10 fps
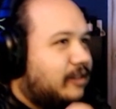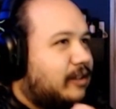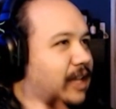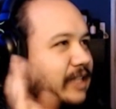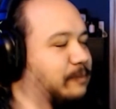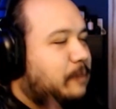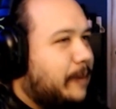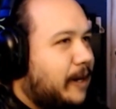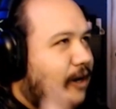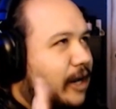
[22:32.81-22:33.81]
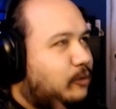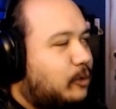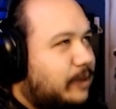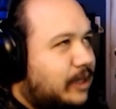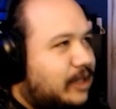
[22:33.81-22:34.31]
the less prepared I
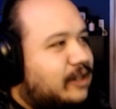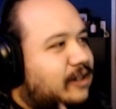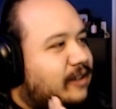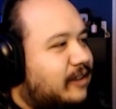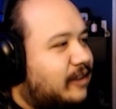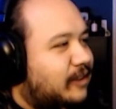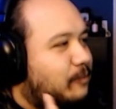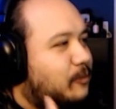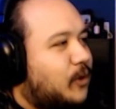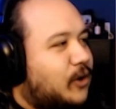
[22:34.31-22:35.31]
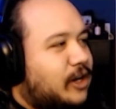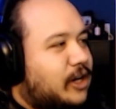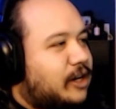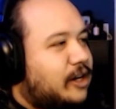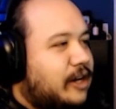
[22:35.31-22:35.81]
will be, the
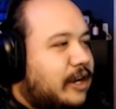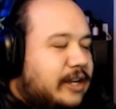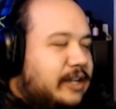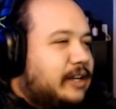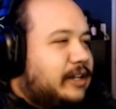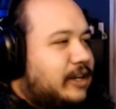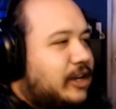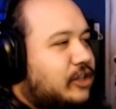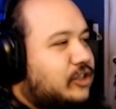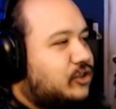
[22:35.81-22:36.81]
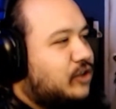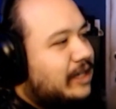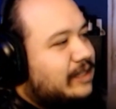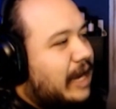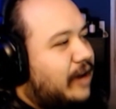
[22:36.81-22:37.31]
more do you
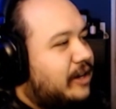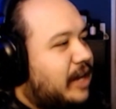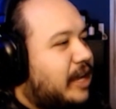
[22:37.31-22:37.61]
stressed that, out and yeah.